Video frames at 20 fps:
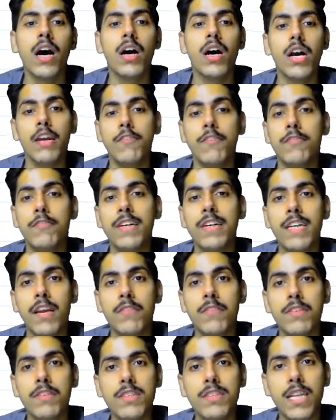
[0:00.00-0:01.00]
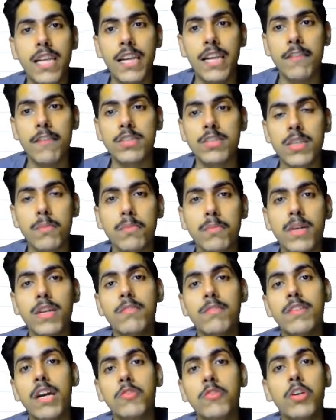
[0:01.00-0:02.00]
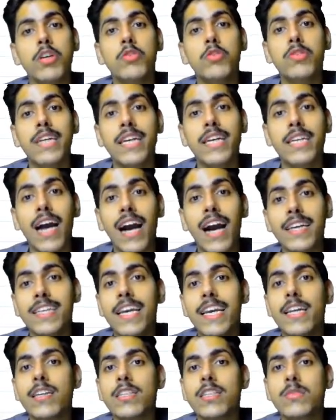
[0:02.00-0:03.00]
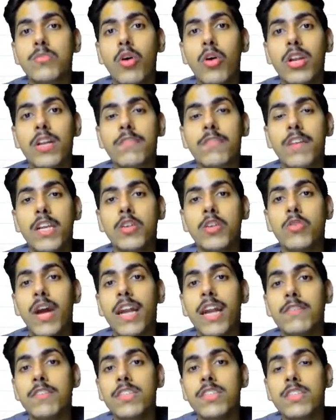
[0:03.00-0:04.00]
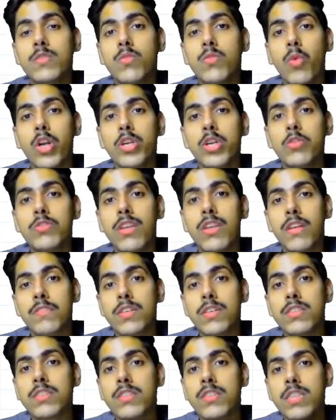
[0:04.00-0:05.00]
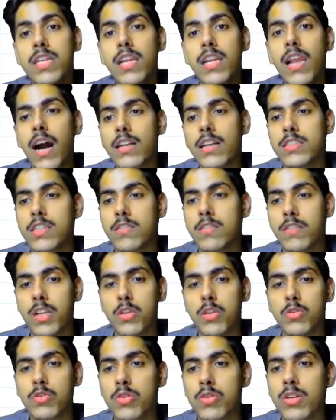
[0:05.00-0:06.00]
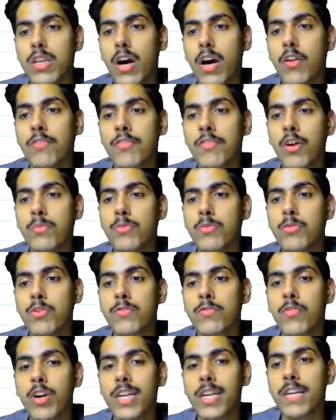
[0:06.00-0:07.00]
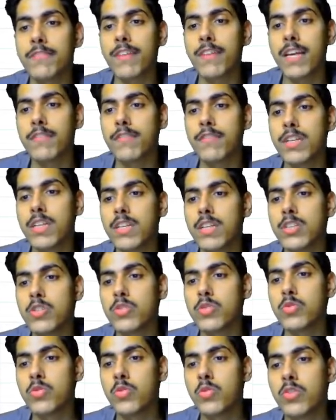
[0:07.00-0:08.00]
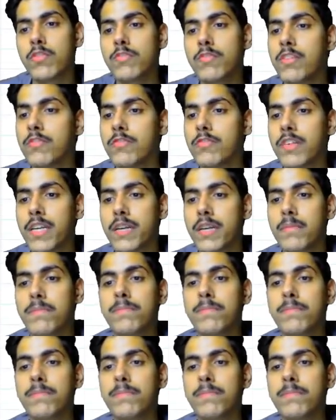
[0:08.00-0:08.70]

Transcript: if we traverse the left subtree, we are going to get again a smaller value, and we just want to traverse the larger value. So now from node 45 we reach to node 50.